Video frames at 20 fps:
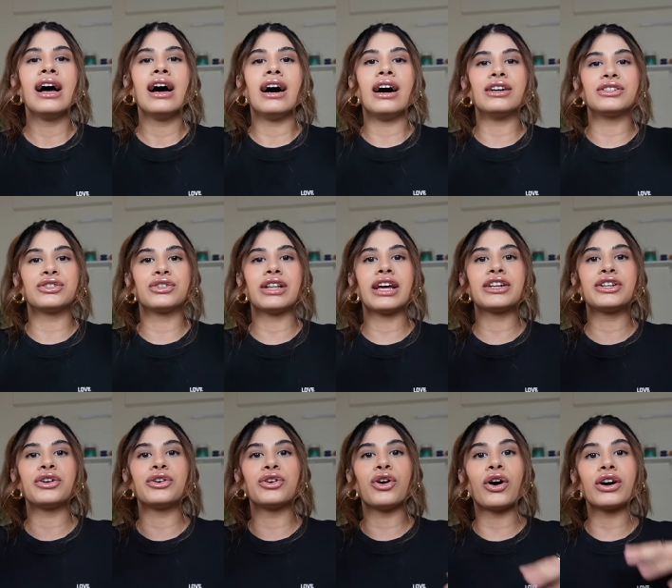uh, so that
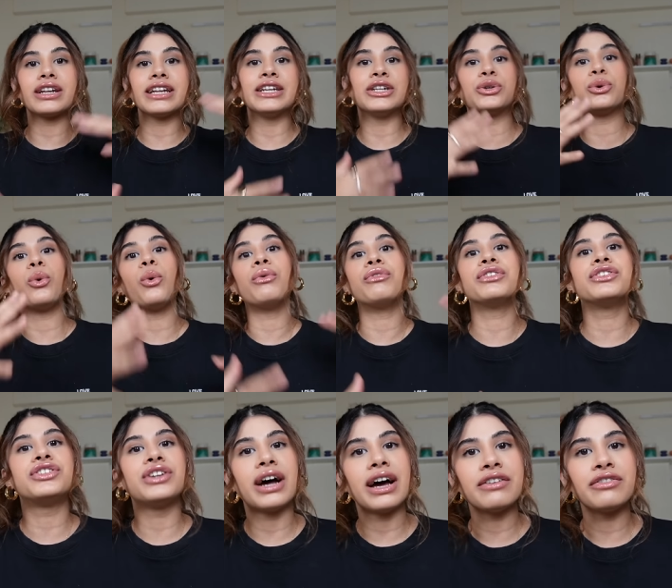you're not into
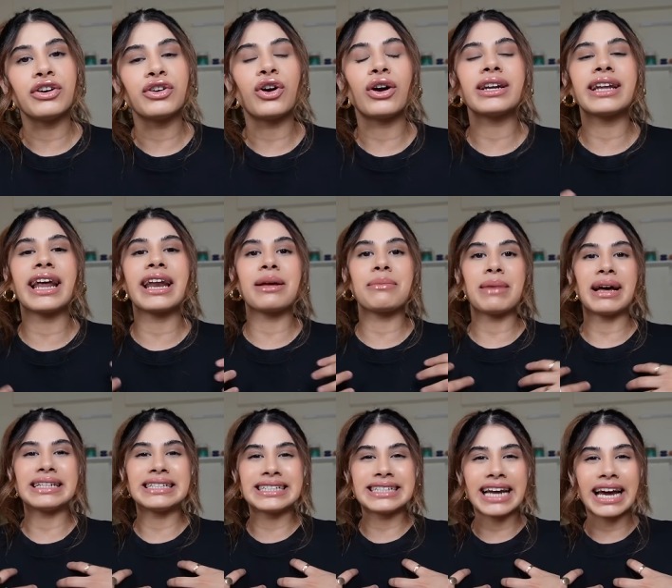overdrive you're not getting
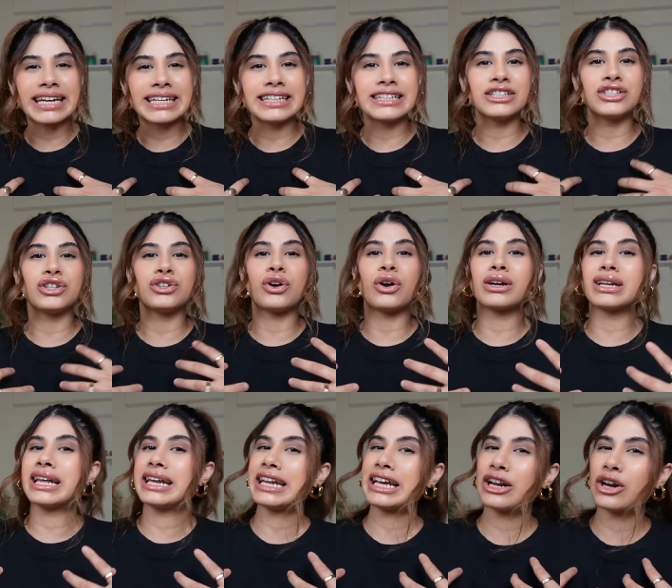mastitis you're not
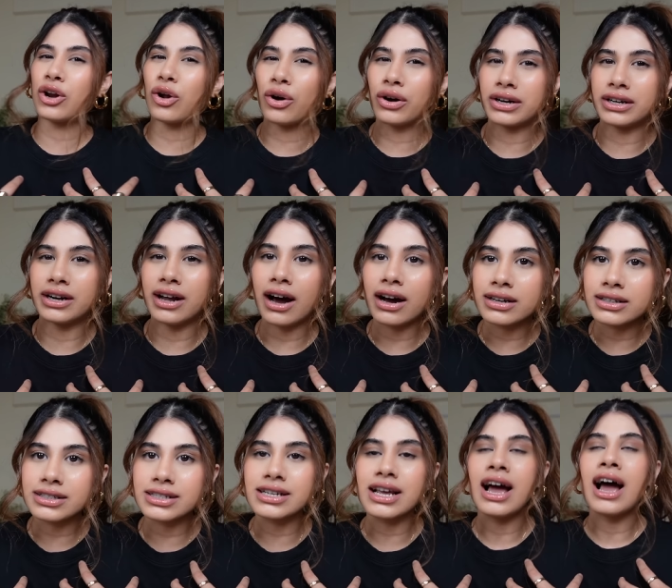getting clogged ducts